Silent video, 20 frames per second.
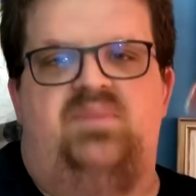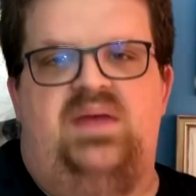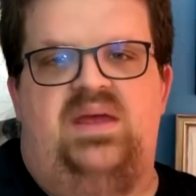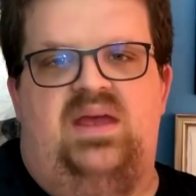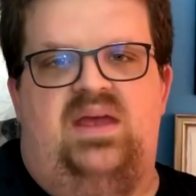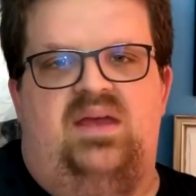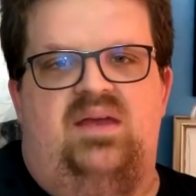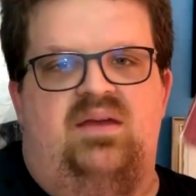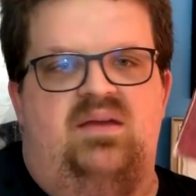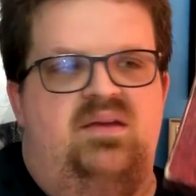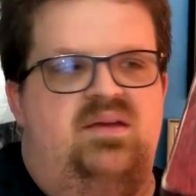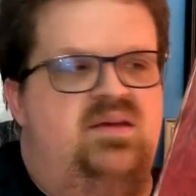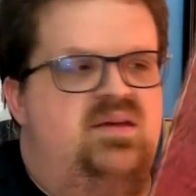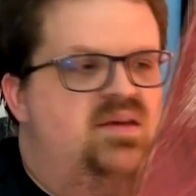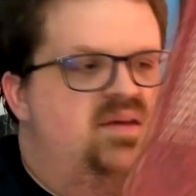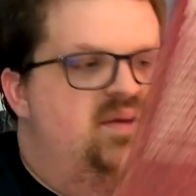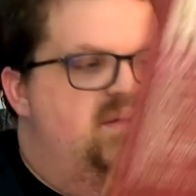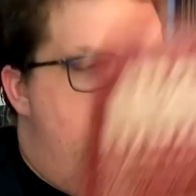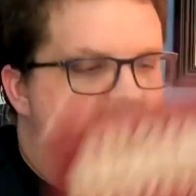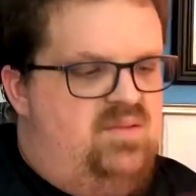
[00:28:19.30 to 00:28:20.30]
to be
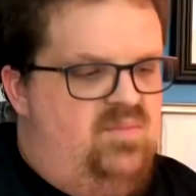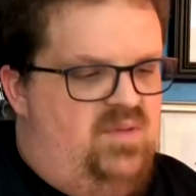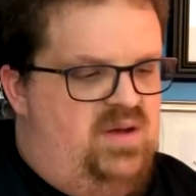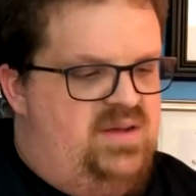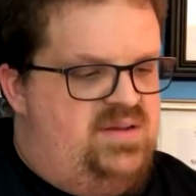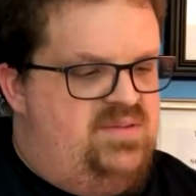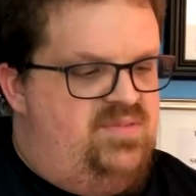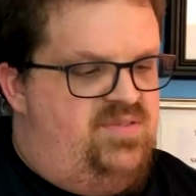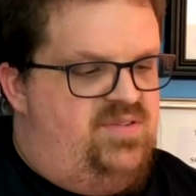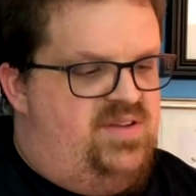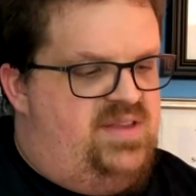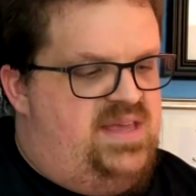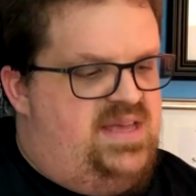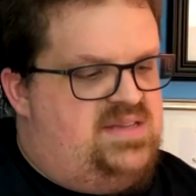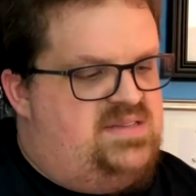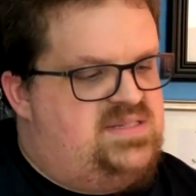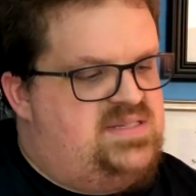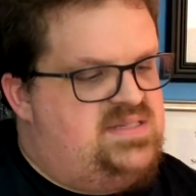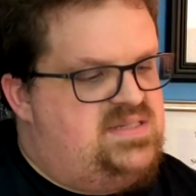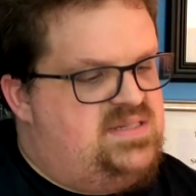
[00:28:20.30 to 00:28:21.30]
the one for
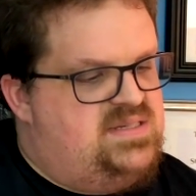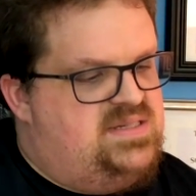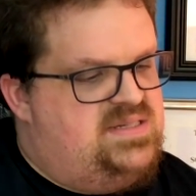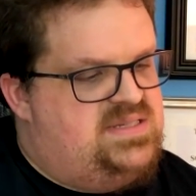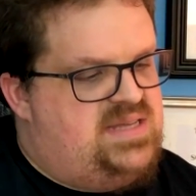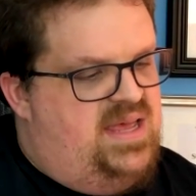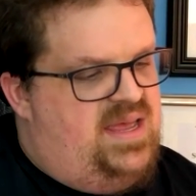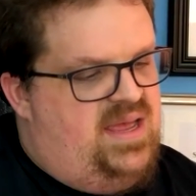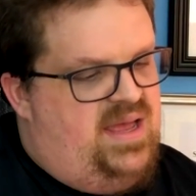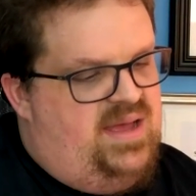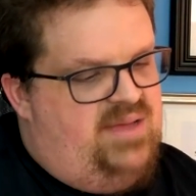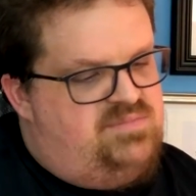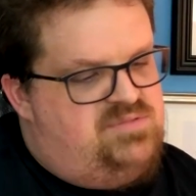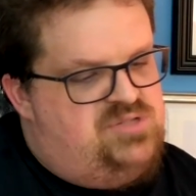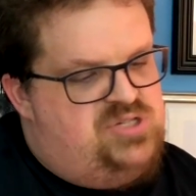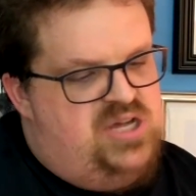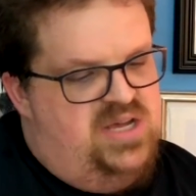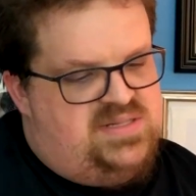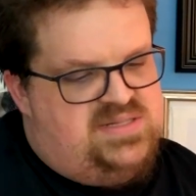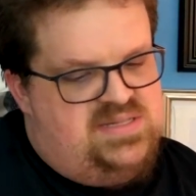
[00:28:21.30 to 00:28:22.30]
this, because I'm
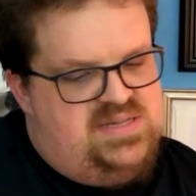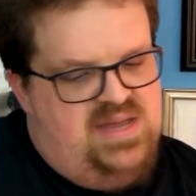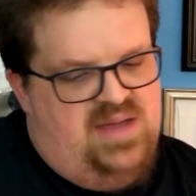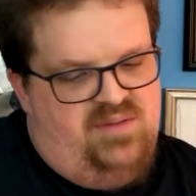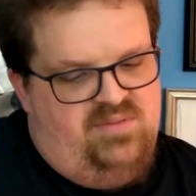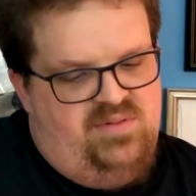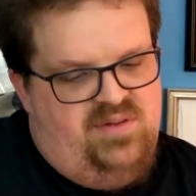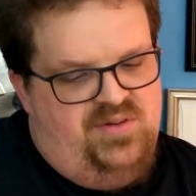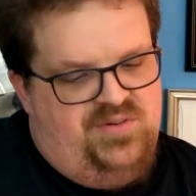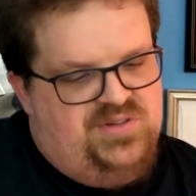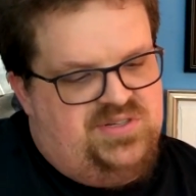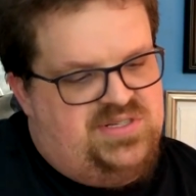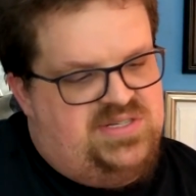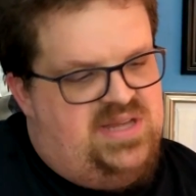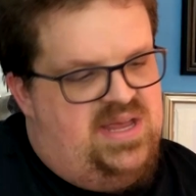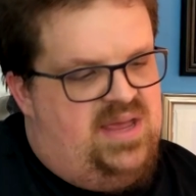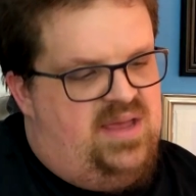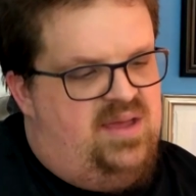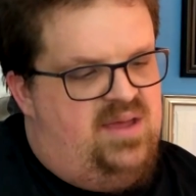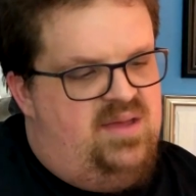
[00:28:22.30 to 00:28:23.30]
just now
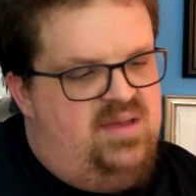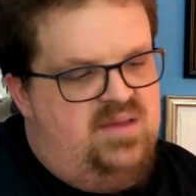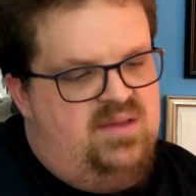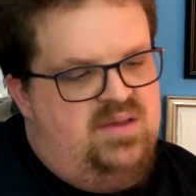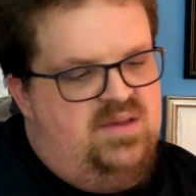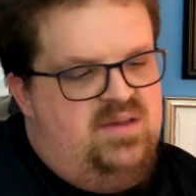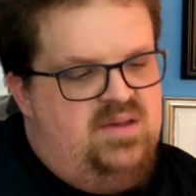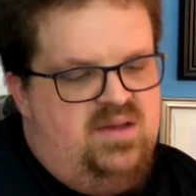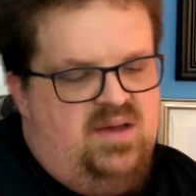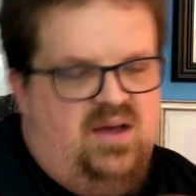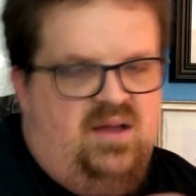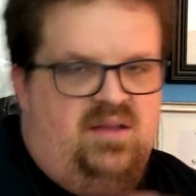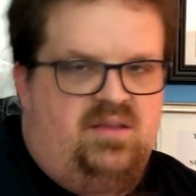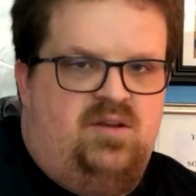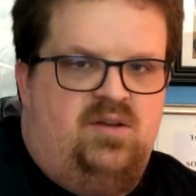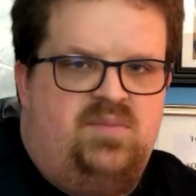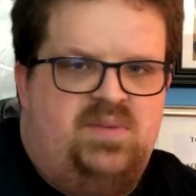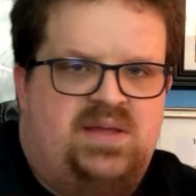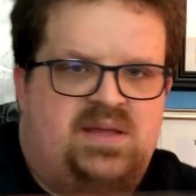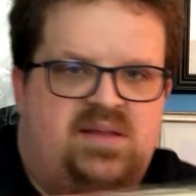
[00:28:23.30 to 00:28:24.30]
noticing a
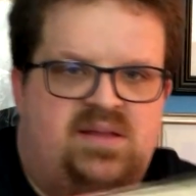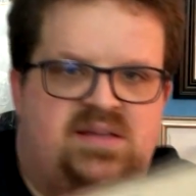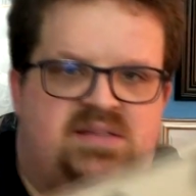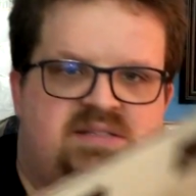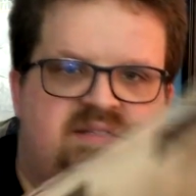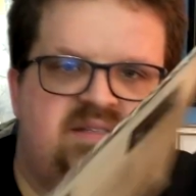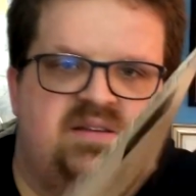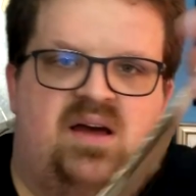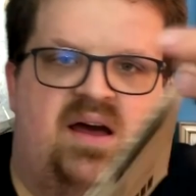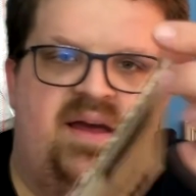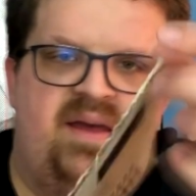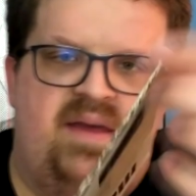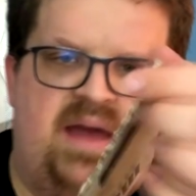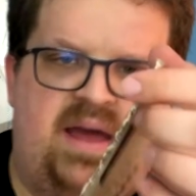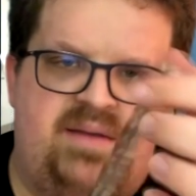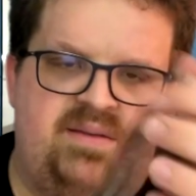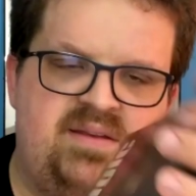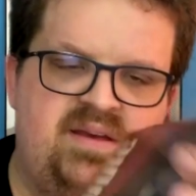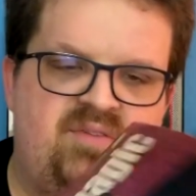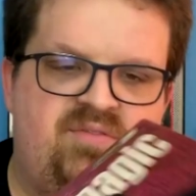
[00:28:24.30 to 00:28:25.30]
little bit of this, so
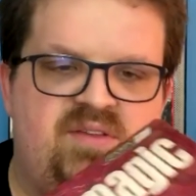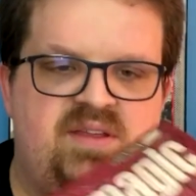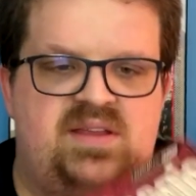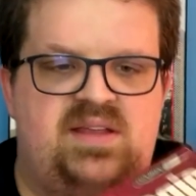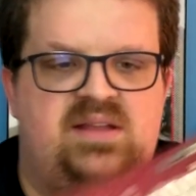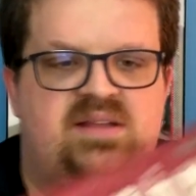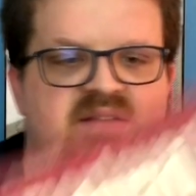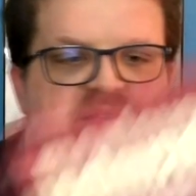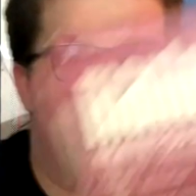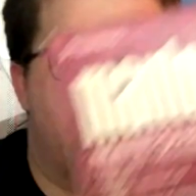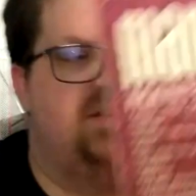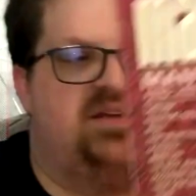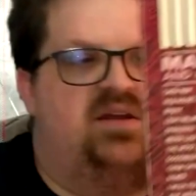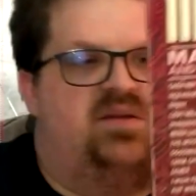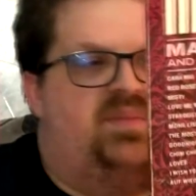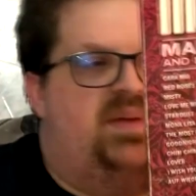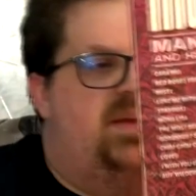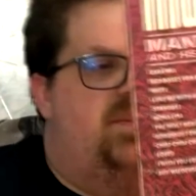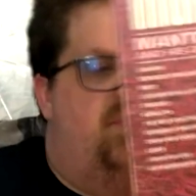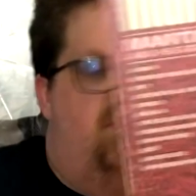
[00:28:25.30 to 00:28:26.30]
I definitely think this is going
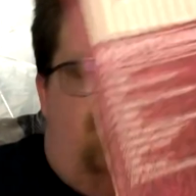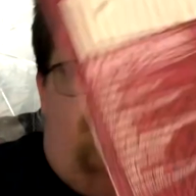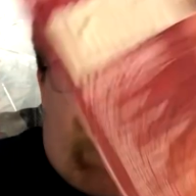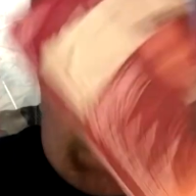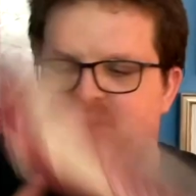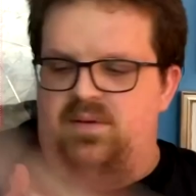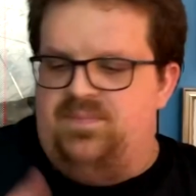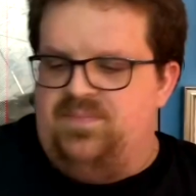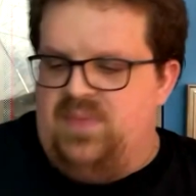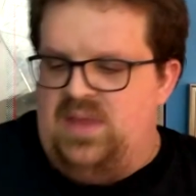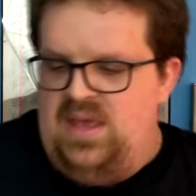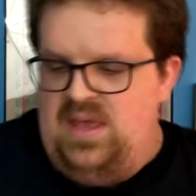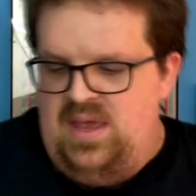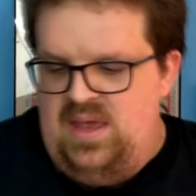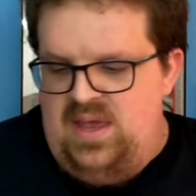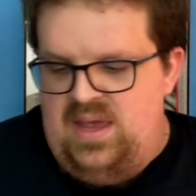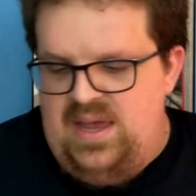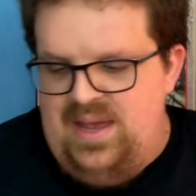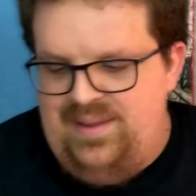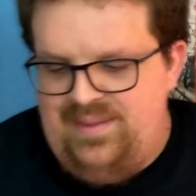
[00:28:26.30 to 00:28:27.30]
to be a poor.
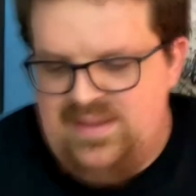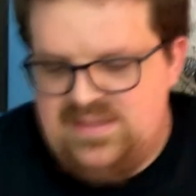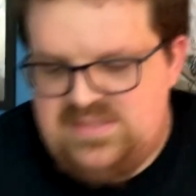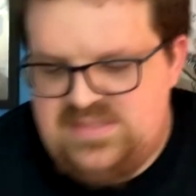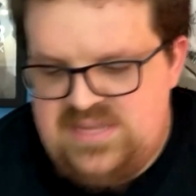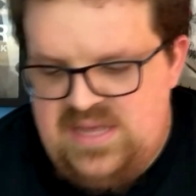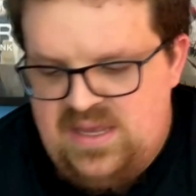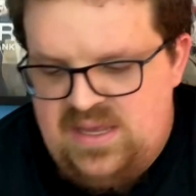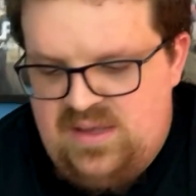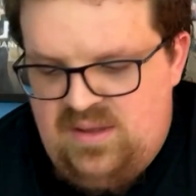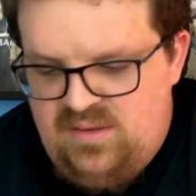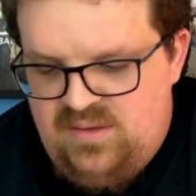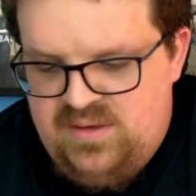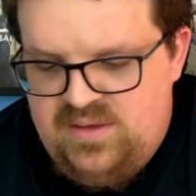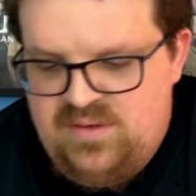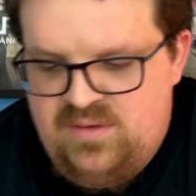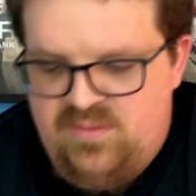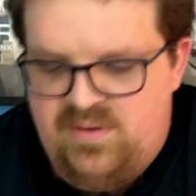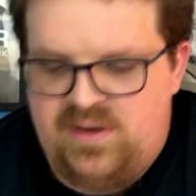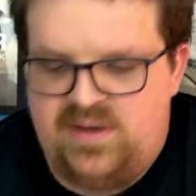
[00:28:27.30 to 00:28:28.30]
And let's take a look
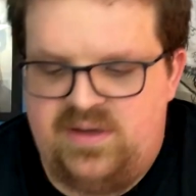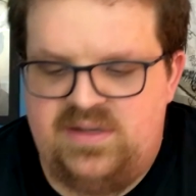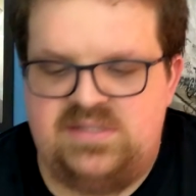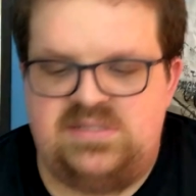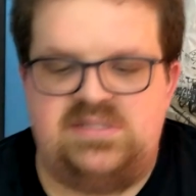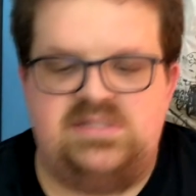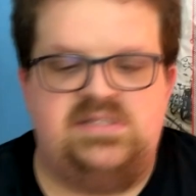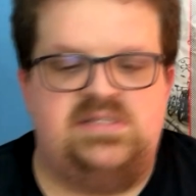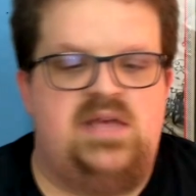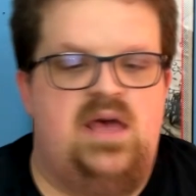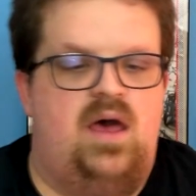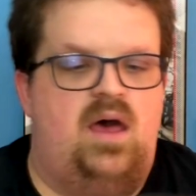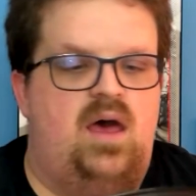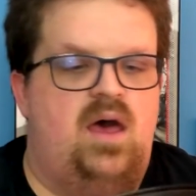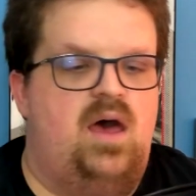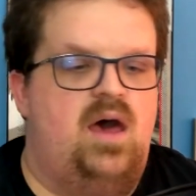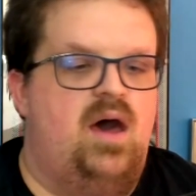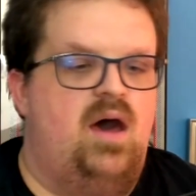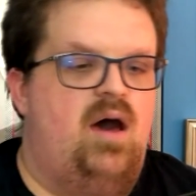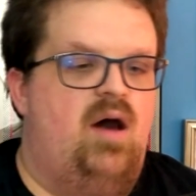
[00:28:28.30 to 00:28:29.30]
at the record
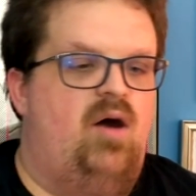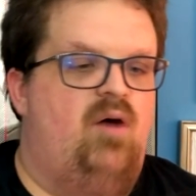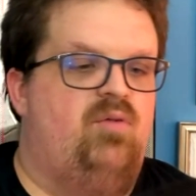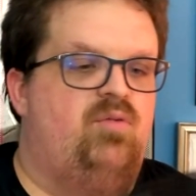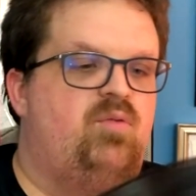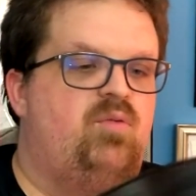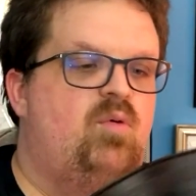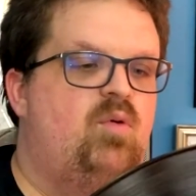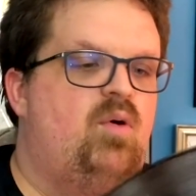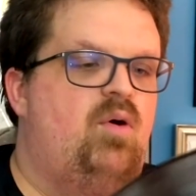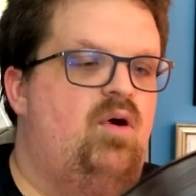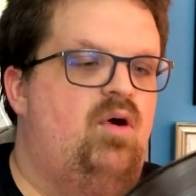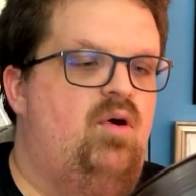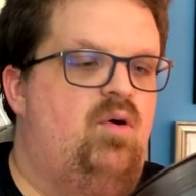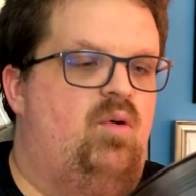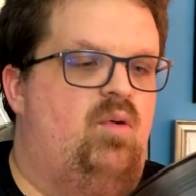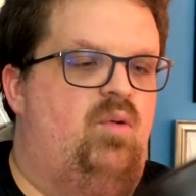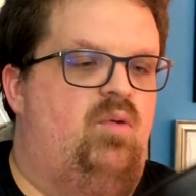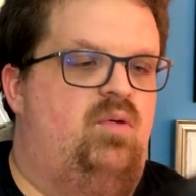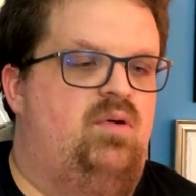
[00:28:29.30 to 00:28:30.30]
itself.
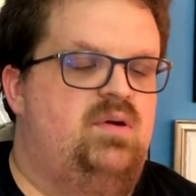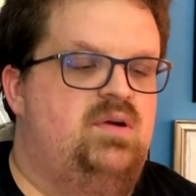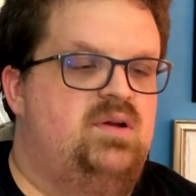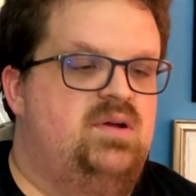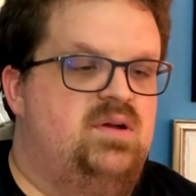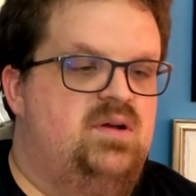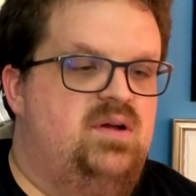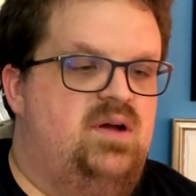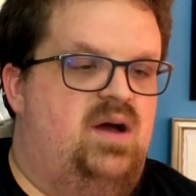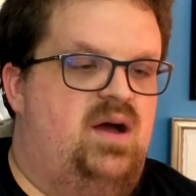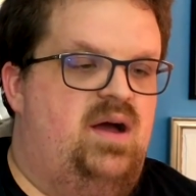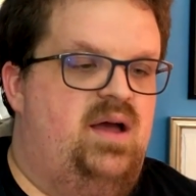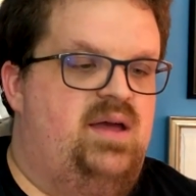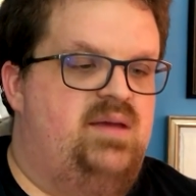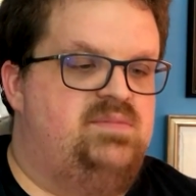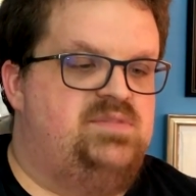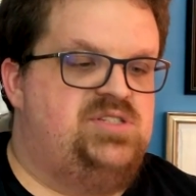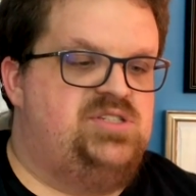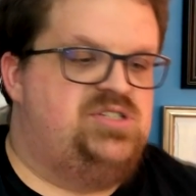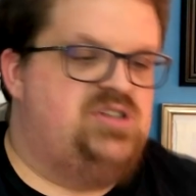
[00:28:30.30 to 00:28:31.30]
Whoa. I
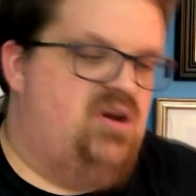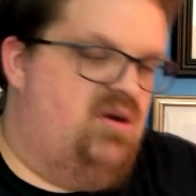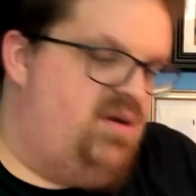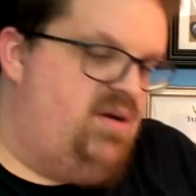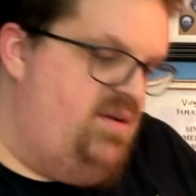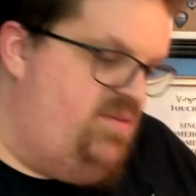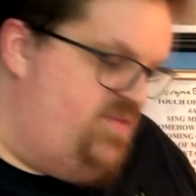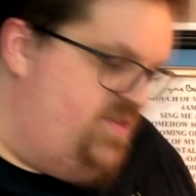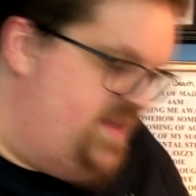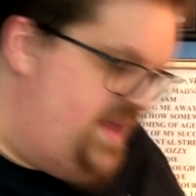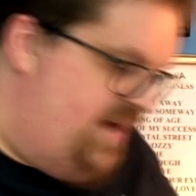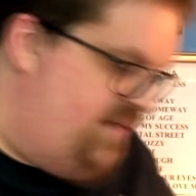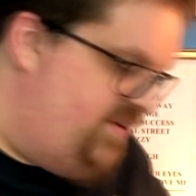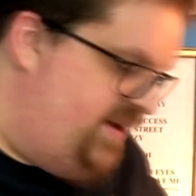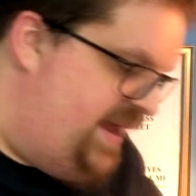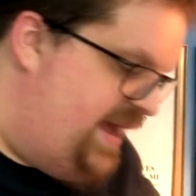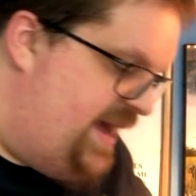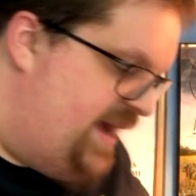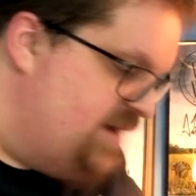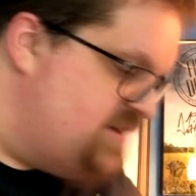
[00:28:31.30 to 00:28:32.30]
am sorry for that
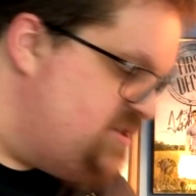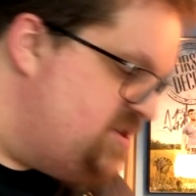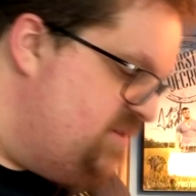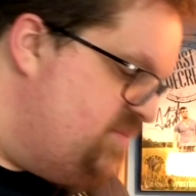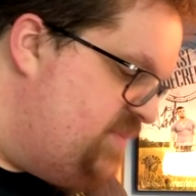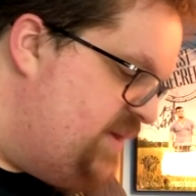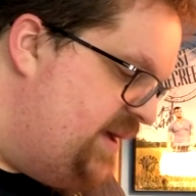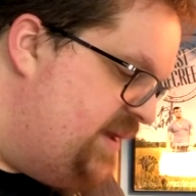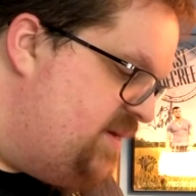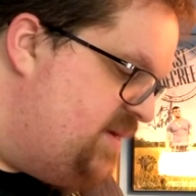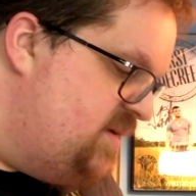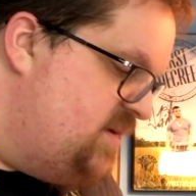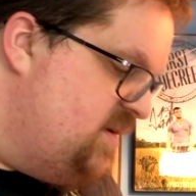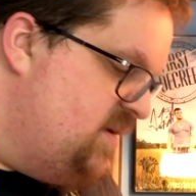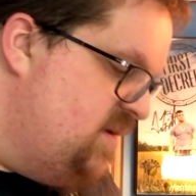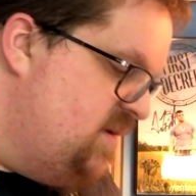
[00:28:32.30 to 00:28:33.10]
reaction, but